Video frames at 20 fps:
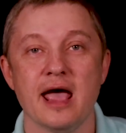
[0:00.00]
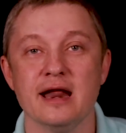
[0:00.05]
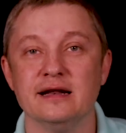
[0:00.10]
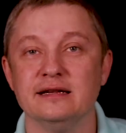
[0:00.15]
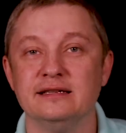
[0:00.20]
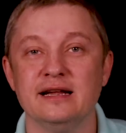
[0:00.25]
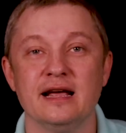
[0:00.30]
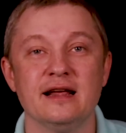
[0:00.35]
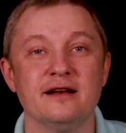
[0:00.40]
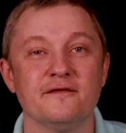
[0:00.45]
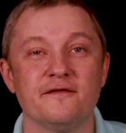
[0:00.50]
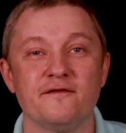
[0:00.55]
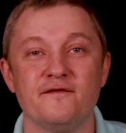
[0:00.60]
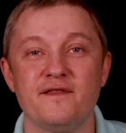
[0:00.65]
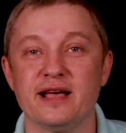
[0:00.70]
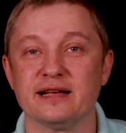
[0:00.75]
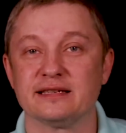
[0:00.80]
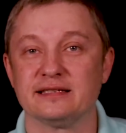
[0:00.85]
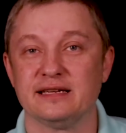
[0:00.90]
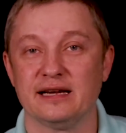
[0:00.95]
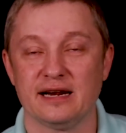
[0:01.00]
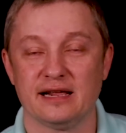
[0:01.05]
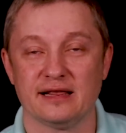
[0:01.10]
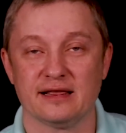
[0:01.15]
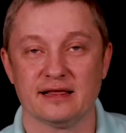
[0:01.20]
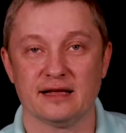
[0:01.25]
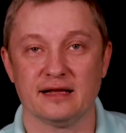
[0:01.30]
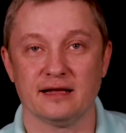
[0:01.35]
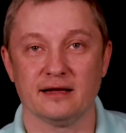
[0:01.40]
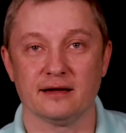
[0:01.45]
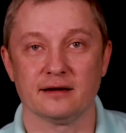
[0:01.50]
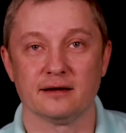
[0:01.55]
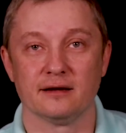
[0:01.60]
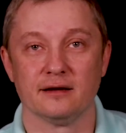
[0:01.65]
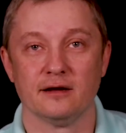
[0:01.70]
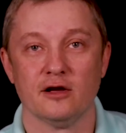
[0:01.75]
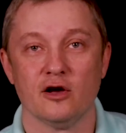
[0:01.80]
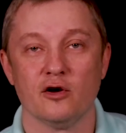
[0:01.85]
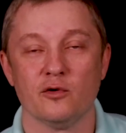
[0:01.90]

It didn't fix anything.